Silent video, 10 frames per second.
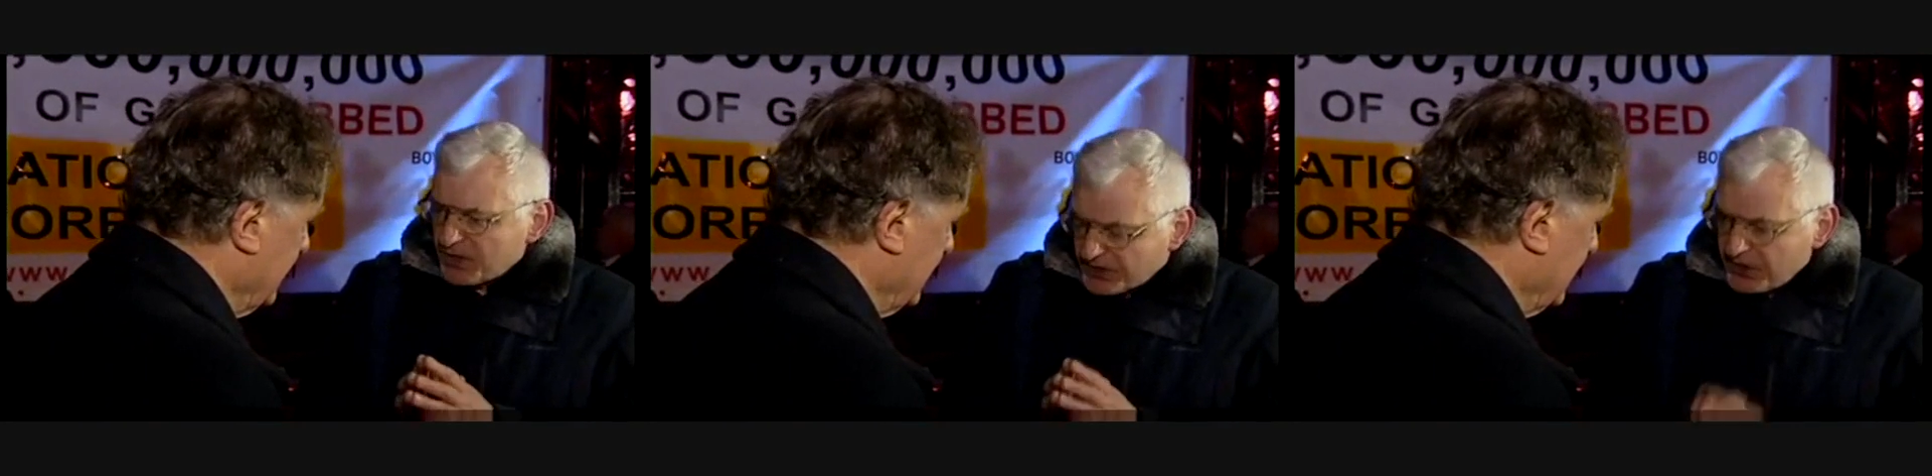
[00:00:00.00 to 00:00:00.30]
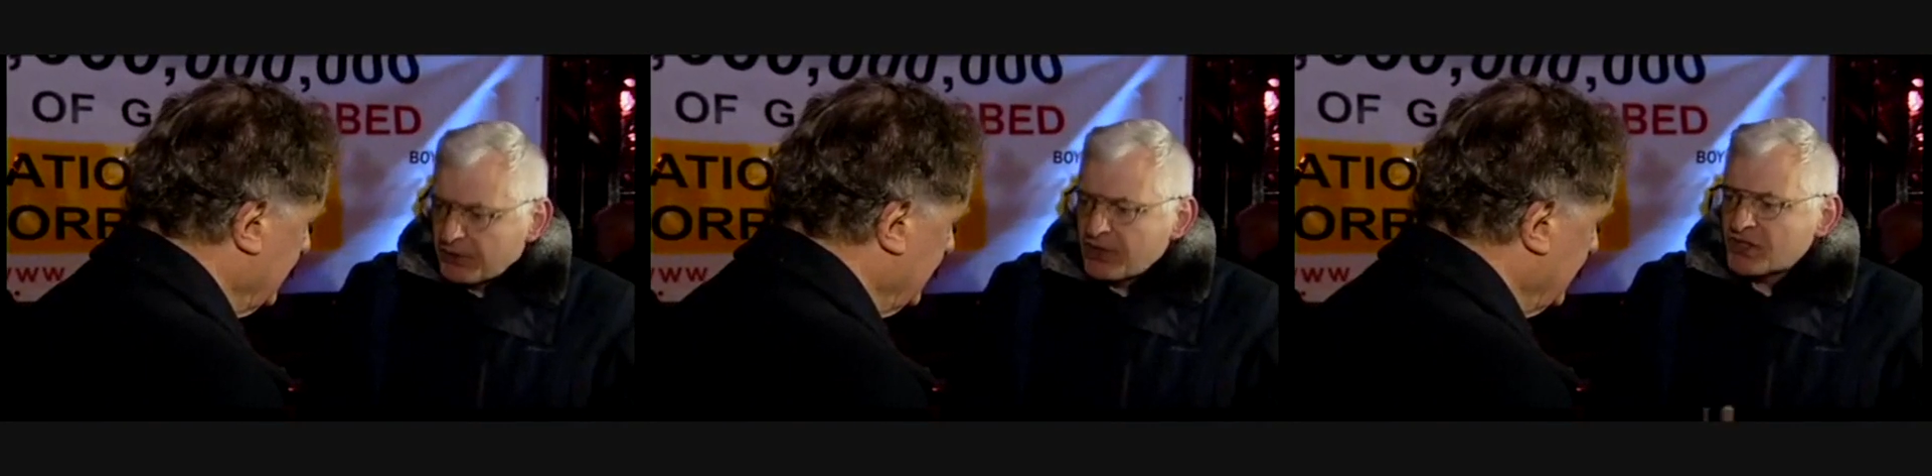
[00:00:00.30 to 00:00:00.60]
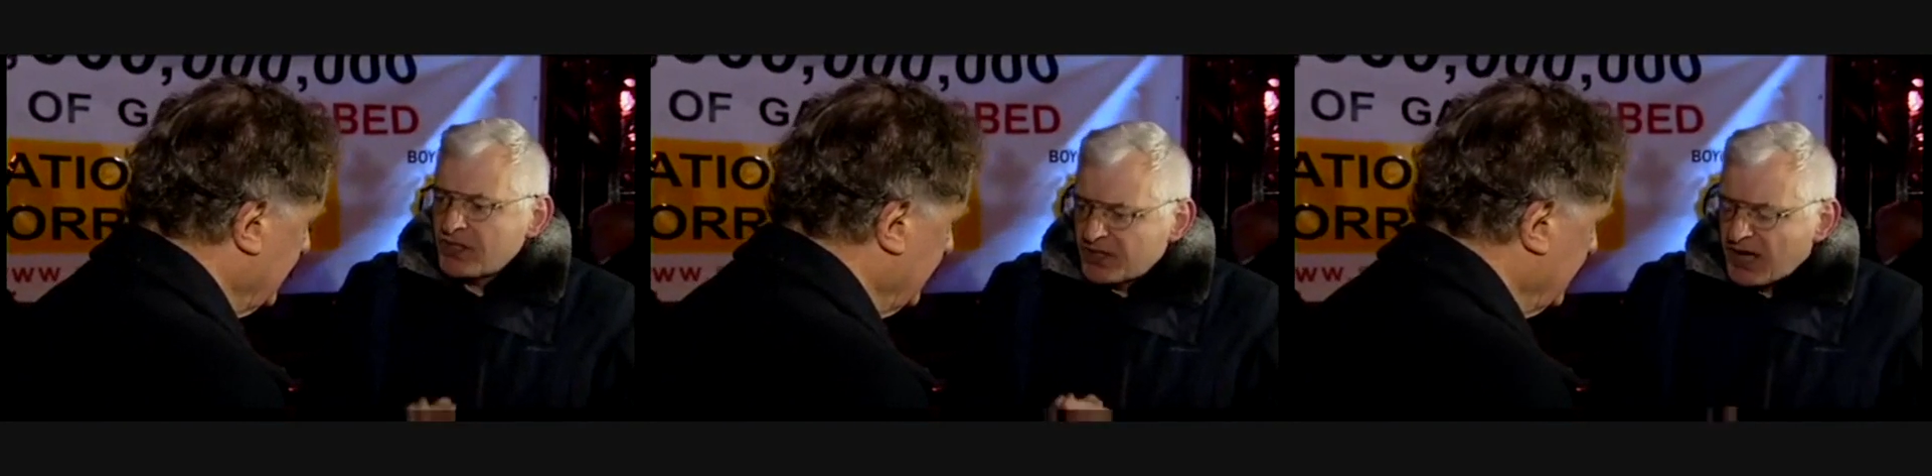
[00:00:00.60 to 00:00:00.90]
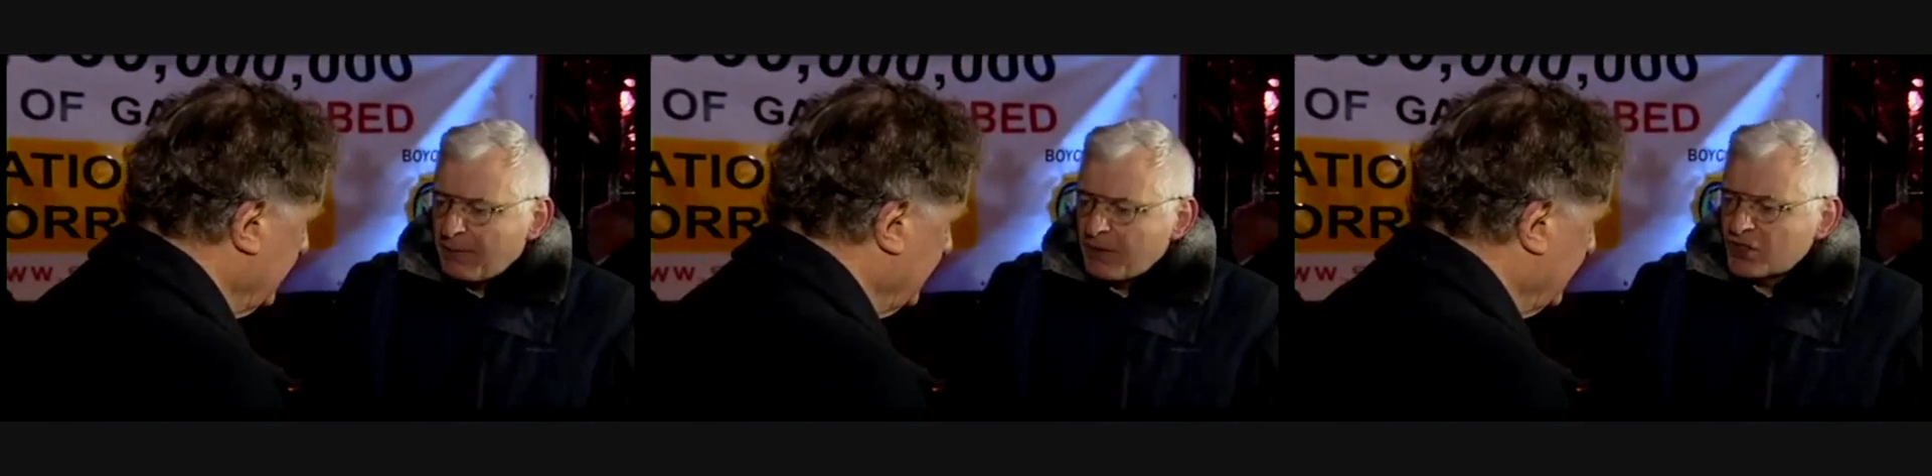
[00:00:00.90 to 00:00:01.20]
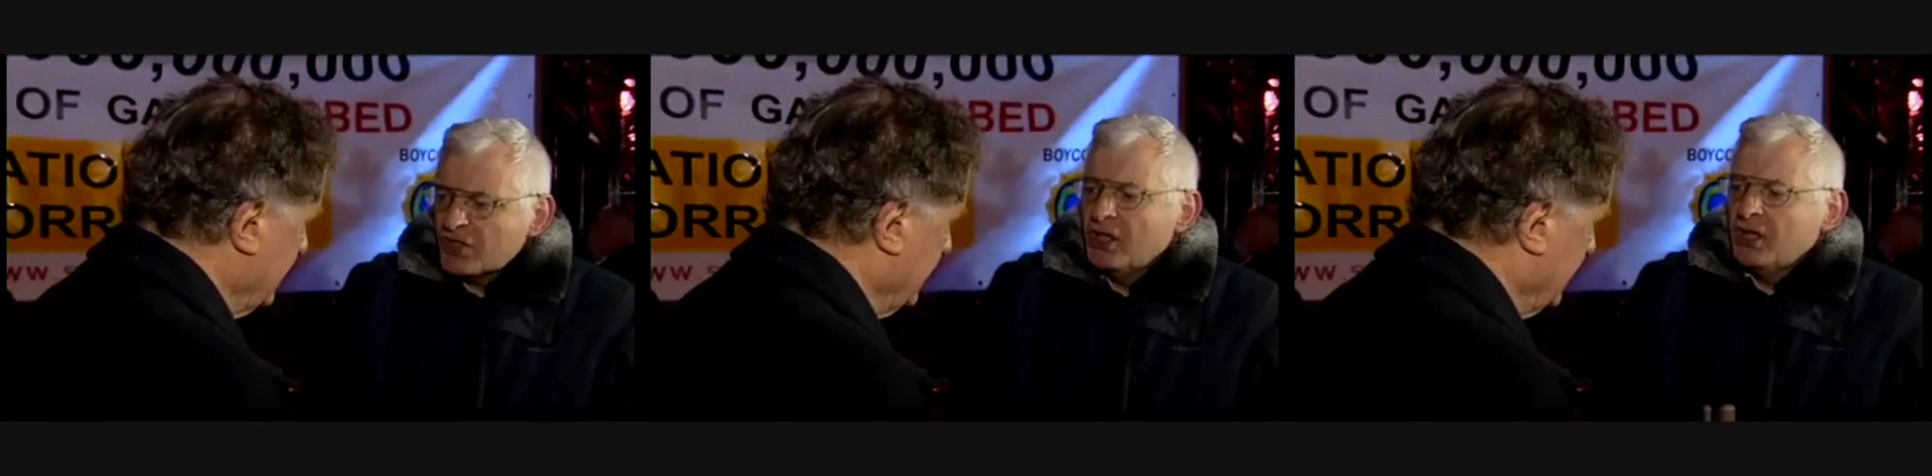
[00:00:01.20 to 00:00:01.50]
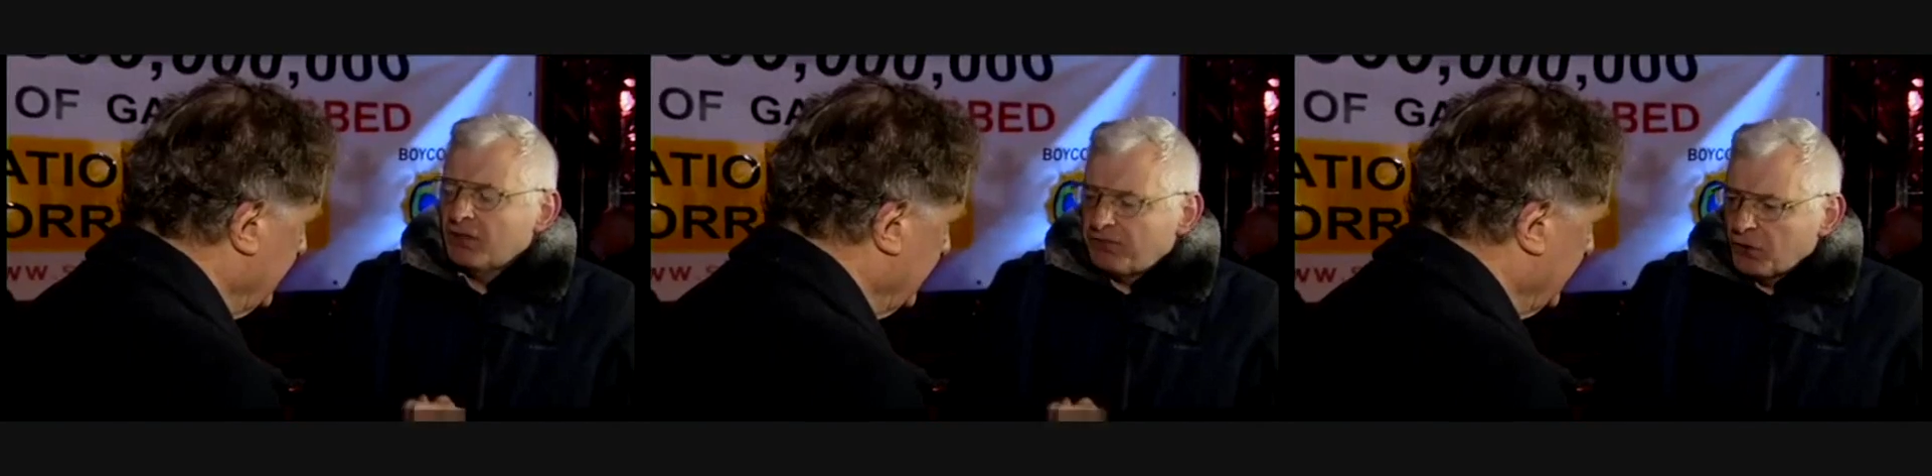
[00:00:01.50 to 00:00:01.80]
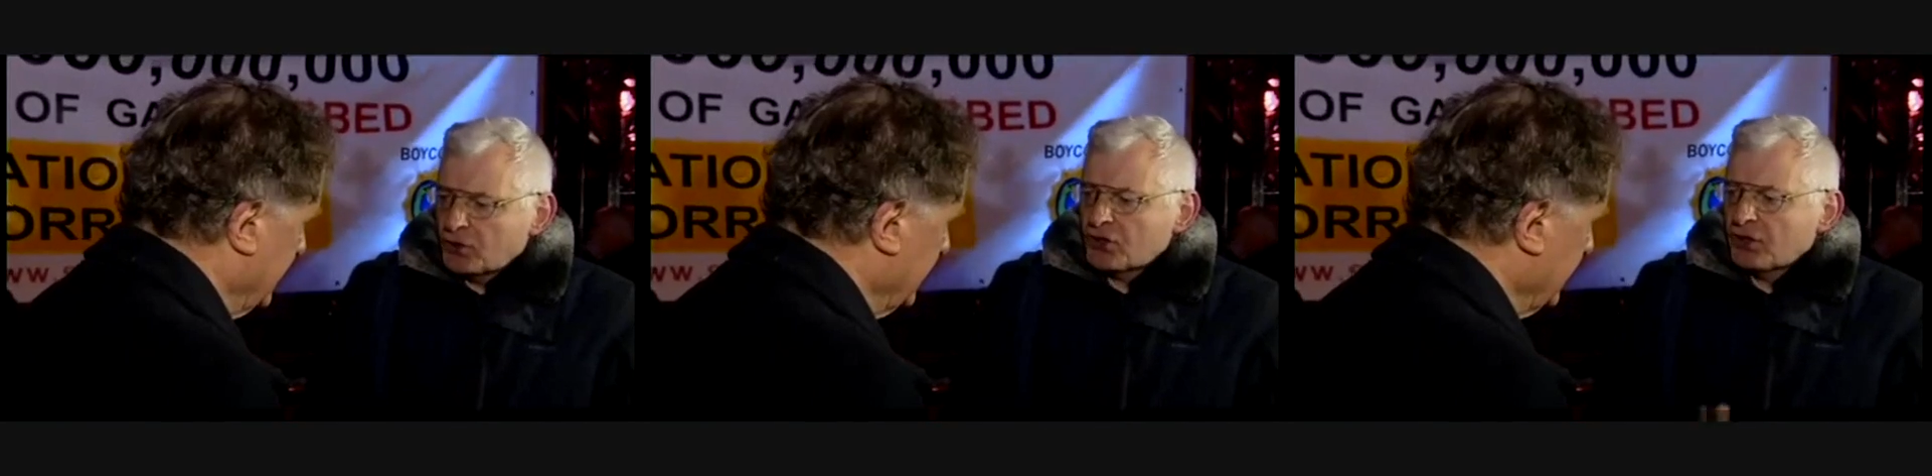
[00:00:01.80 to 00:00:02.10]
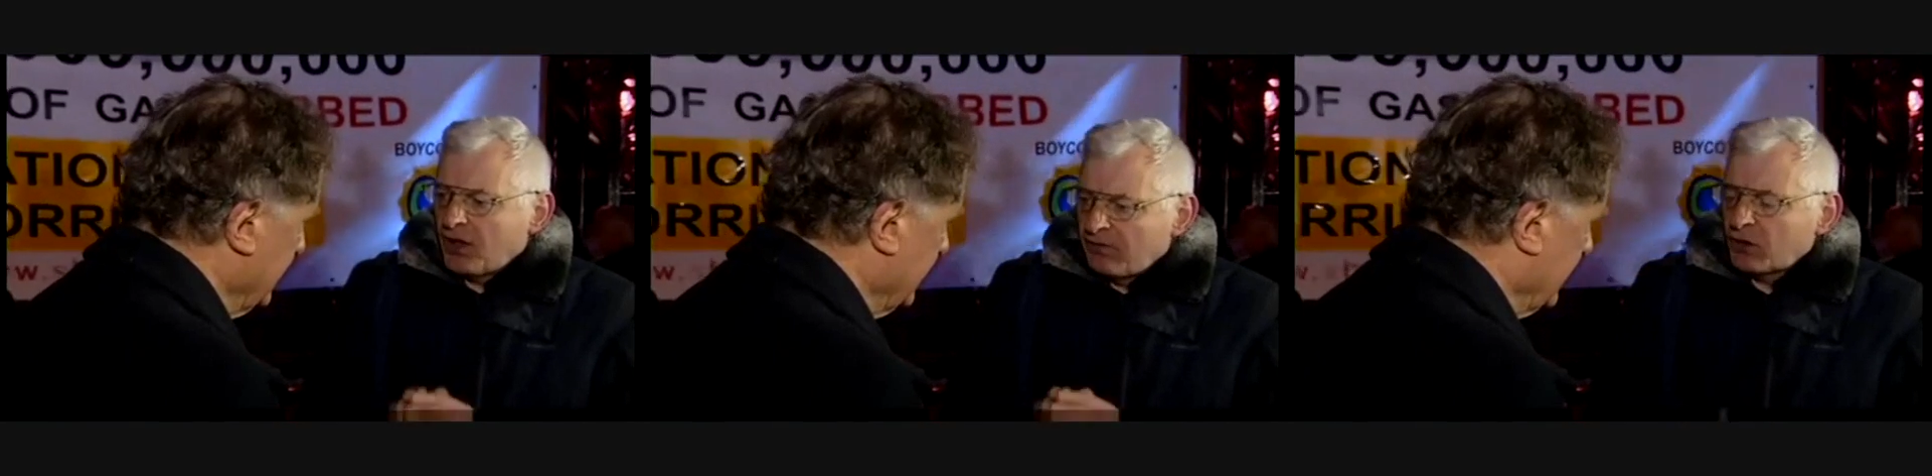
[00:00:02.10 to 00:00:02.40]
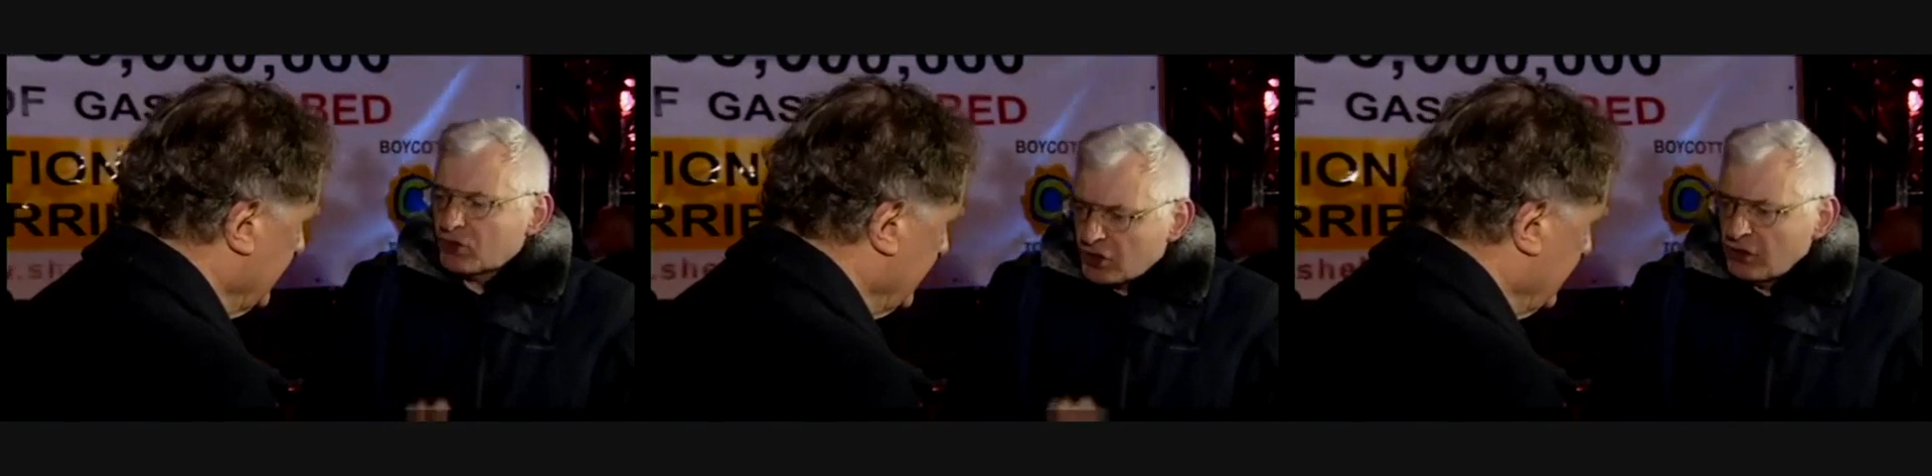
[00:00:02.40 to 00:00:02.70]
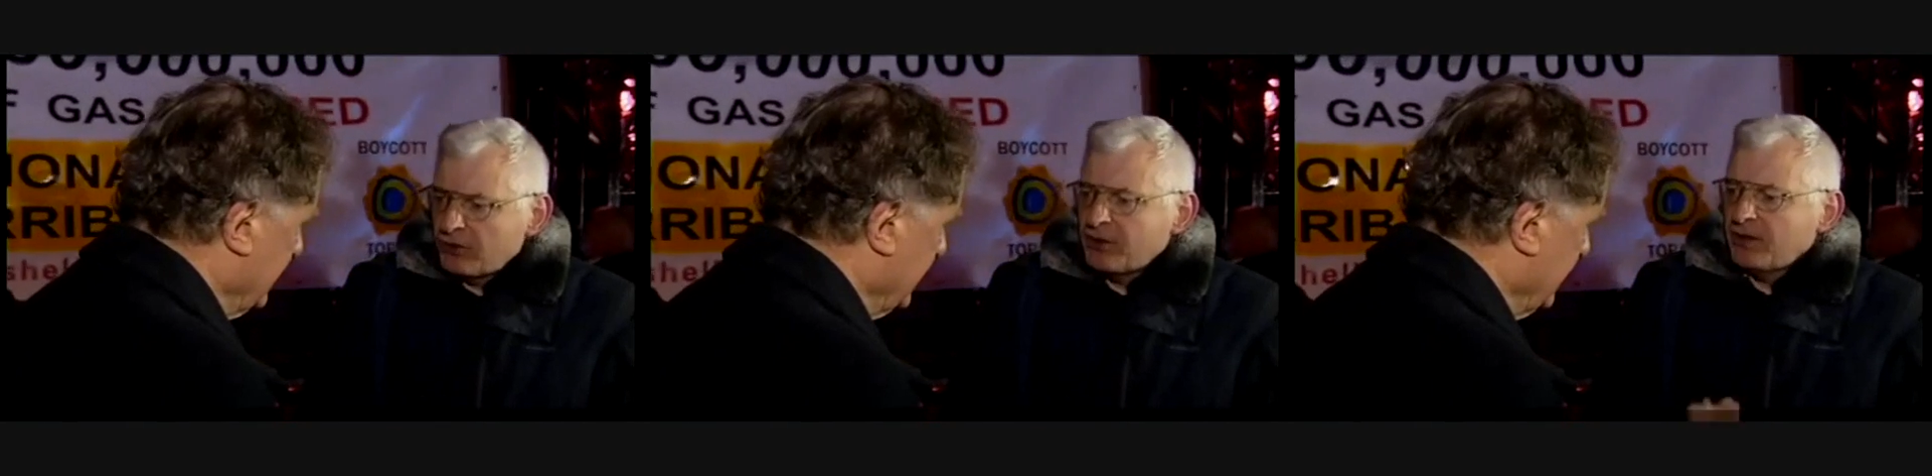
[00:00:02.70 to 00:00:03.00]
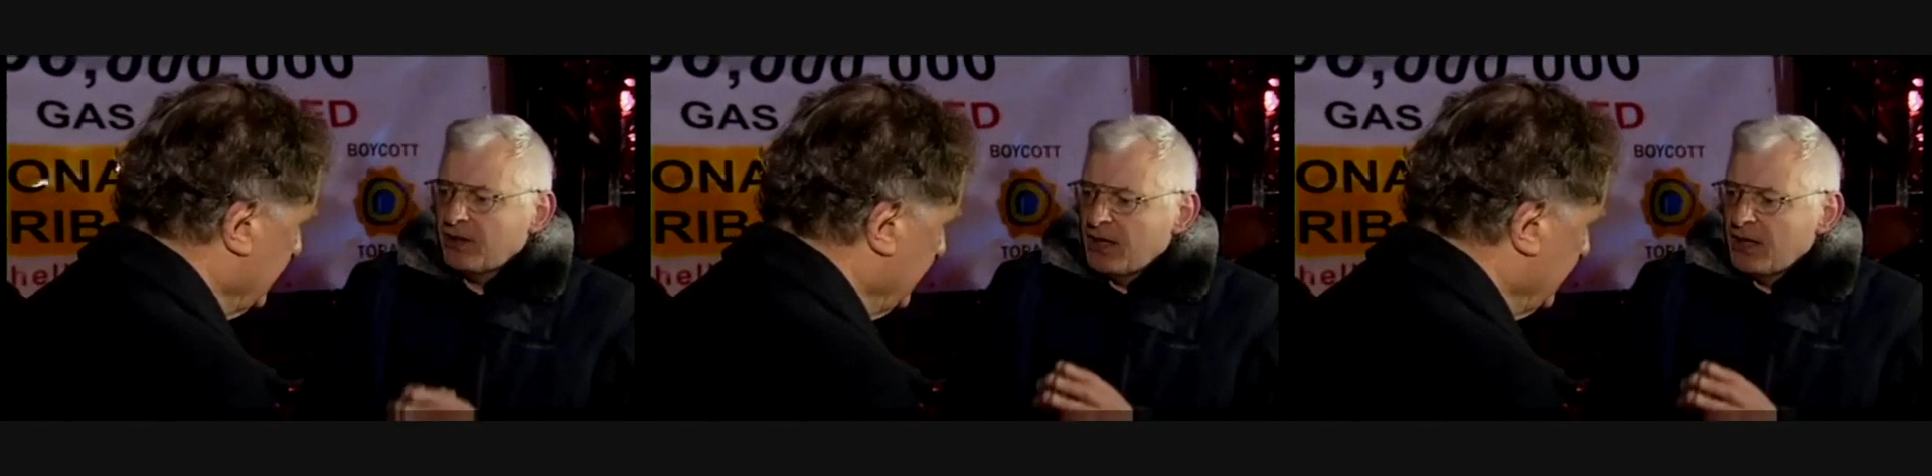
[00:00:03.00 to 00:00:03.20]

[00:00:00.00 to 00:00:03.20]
seriously damaged. The future of our children,